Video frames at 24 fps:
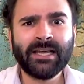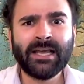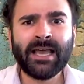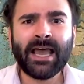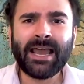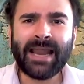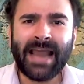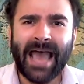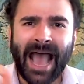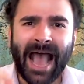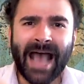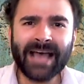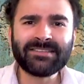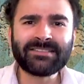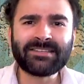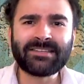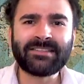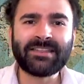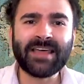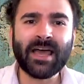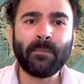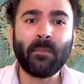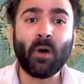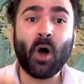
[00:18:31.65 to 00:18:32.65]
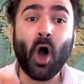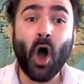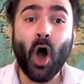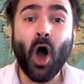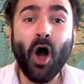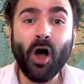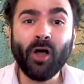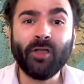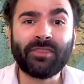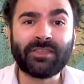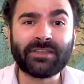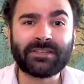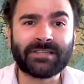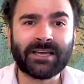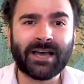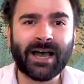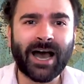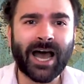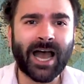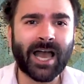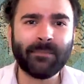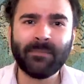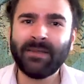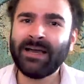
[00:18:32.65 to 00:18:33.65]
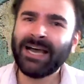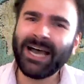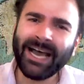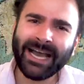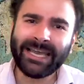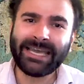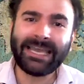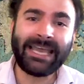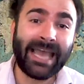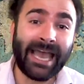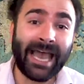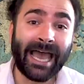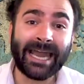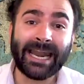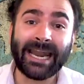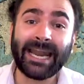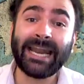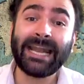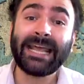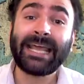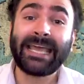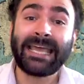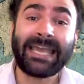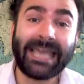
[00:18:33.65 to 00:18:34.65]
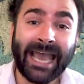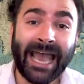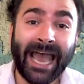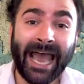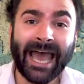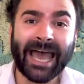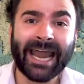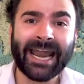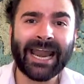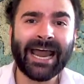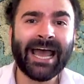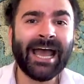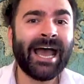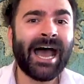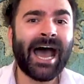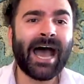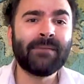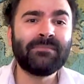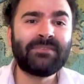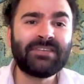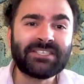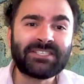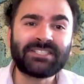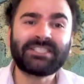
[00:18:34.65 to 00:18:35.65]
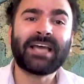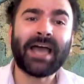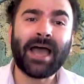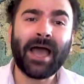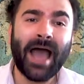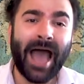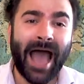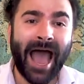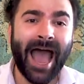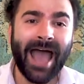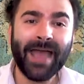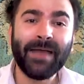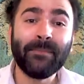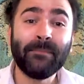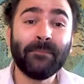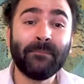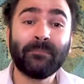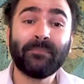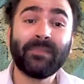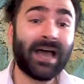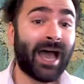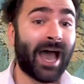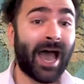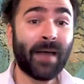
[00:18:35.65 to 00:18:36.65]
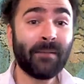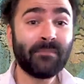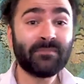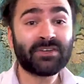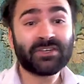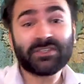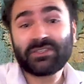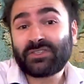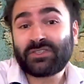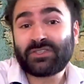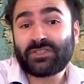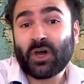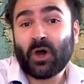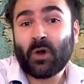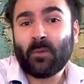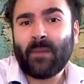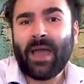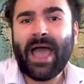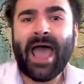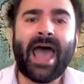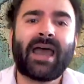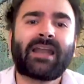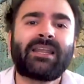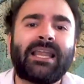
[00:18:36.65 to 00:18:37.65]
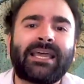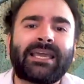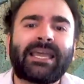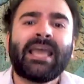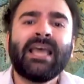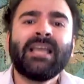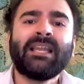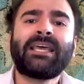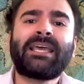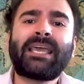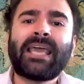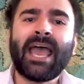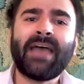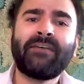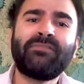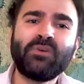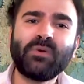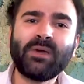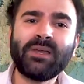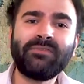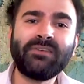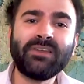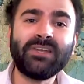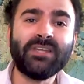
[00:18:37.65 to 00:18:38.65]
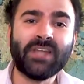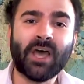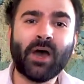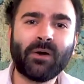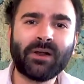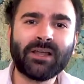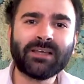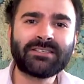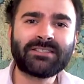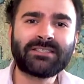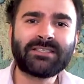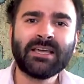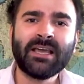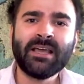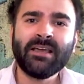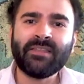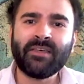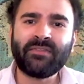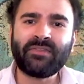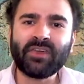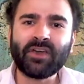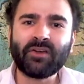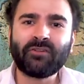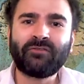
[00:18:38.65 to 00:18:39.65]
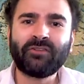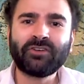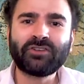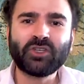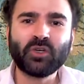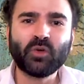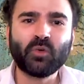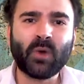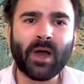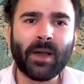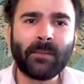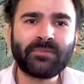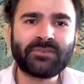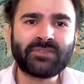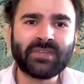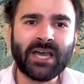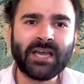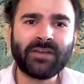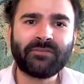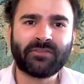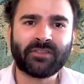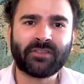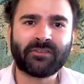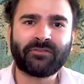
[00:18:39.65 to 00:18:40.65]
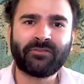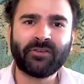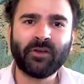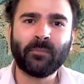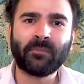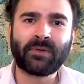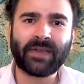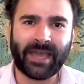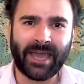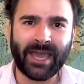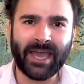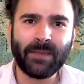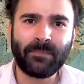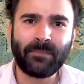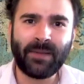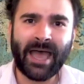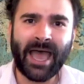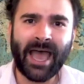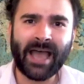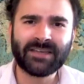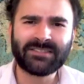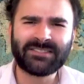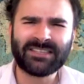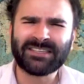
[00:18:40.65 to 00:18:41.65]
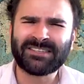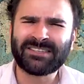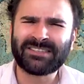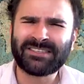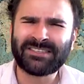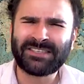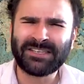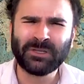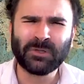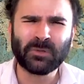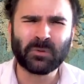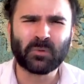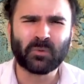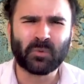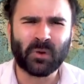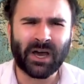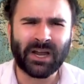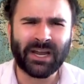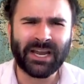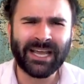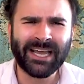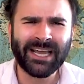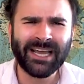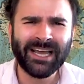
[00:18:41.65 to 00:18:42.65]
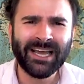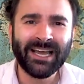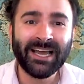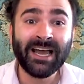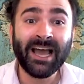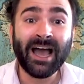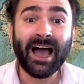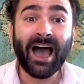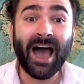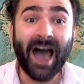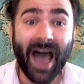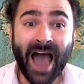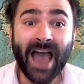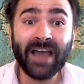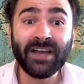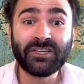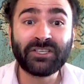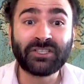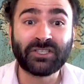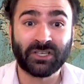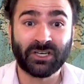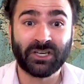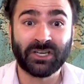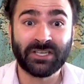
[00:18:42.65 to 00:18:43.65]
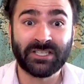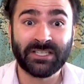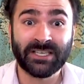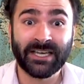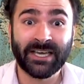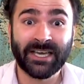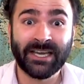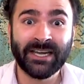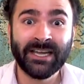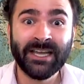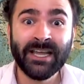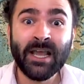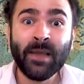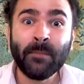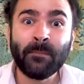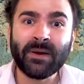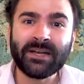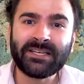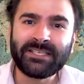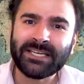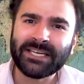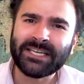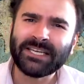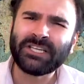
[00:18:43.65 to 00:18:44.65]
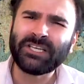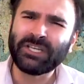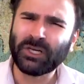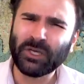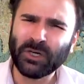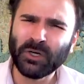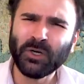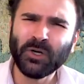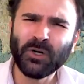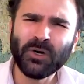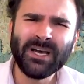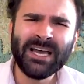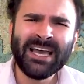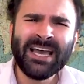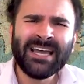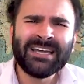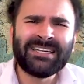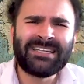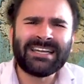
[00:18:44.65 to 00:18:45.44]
And ask them all the time, again and again. I'm just so mad. Like, have you even noticed that the official website for the film K-Pax is still running? I sure did. But did you?